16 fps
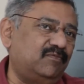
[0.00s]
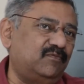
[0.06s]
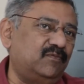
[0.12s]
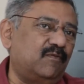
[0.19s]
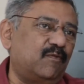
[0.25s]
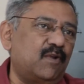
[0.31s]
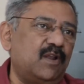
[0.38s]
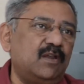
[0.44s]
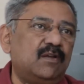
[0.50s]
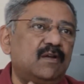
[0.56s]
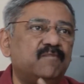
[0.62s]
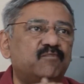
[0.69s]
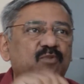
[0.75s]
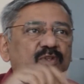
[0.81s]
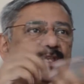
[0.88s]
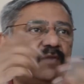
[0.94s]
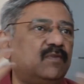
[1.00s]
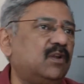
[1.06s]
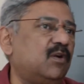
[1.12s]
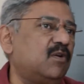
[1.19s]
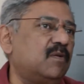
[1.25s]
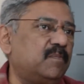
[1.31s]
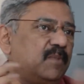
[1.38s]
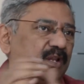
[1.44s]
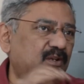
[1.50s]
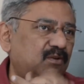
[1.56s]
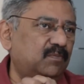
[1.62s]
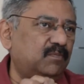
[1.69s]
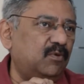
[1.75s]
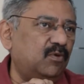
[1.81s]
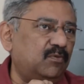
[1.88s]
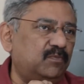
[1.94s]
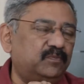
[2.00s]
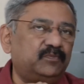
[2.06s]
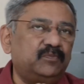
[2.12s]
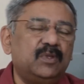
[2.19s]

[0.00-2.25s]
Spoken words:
The foreign companies have a lot of money to blow.